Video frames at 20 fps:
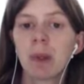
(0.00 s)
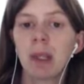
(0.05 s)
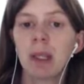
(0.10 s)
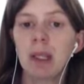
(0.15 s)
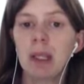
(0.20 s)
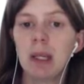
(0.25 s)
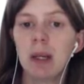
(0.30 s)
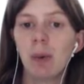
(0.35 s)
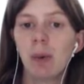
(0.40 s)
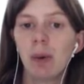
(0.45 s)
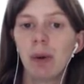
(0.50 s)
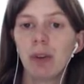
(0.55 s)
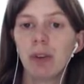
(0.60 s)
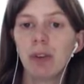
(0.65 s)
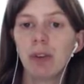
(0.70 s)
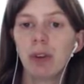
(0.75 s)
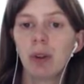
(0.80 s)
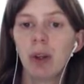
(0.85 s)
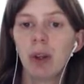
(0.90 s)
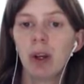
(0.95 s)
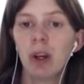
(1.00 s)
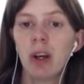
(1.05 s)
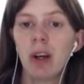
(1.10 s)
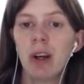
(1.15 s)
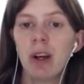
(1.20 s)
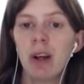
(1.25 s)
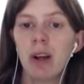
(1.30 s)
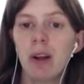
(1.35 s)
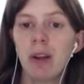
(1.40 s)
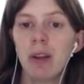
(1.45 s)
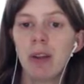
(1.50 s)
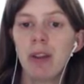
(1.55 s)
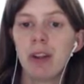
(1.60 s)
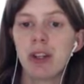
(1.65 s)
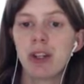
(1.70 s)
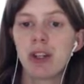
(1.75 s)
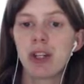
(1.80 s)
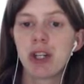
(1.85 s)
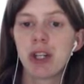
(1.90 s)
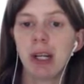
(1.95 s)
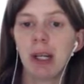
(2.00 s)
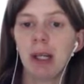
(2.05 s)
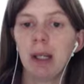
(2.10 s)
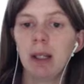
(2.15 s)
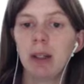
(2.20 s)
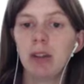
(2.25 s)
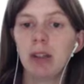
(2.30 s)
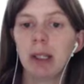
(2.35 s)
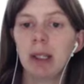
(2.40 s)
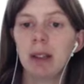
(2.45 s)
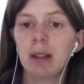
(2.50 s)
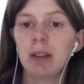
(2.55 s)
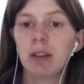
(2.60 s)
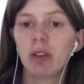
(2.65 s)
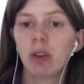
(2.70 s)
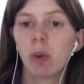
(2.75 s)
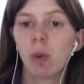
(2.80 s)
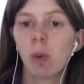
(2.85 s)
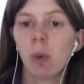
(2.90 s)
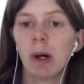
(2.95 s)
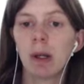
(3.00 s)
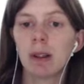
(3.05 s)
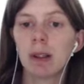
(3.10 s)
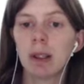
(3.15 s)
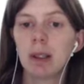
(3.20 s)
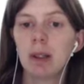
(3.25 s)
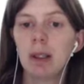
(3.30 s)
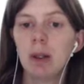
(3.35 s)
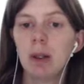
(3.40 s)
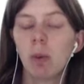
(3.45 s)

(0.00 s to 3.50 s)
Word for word: equals the change in this quantity,